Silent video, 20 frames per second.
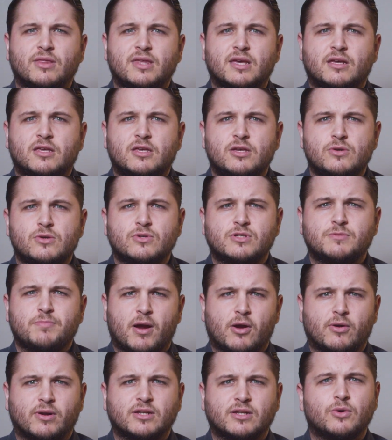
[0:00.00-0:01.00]
the accused
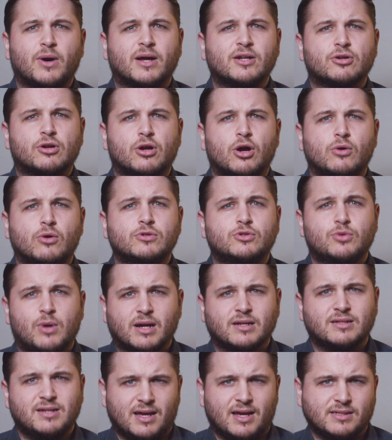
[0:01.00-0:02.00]
parent to undergo
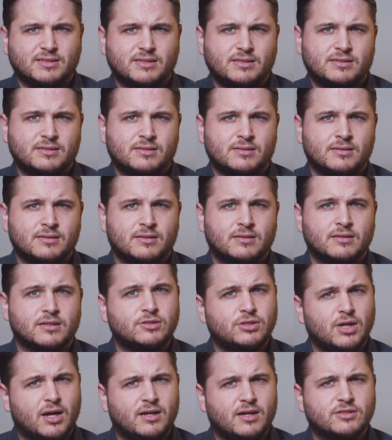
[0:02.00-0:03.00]
drug tests. The
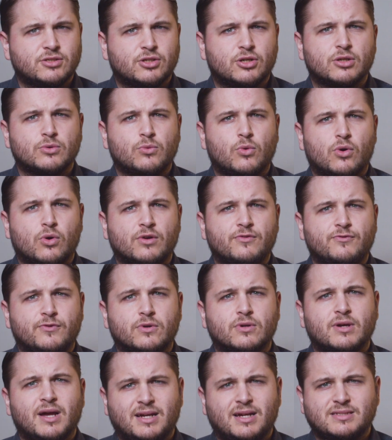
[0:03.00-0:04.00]
judge could award
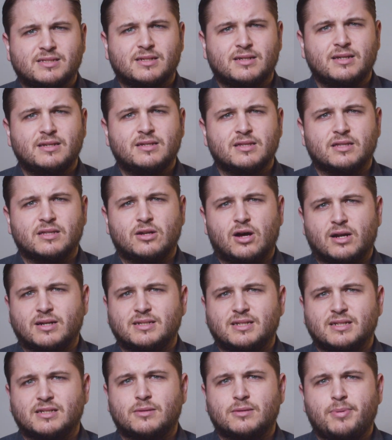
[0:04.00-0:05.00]
full custody to the
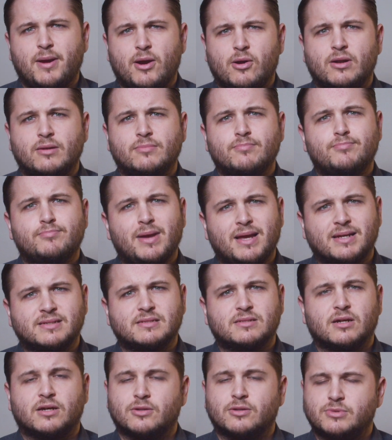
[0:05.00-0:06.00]
non-addicted parent
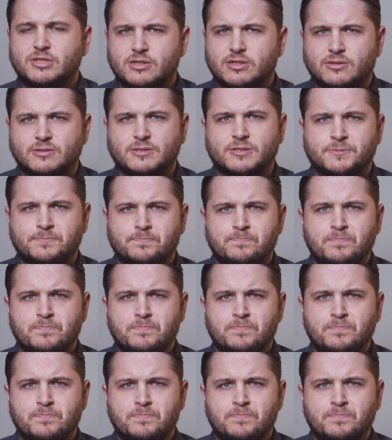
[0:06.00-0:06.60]
based on the results.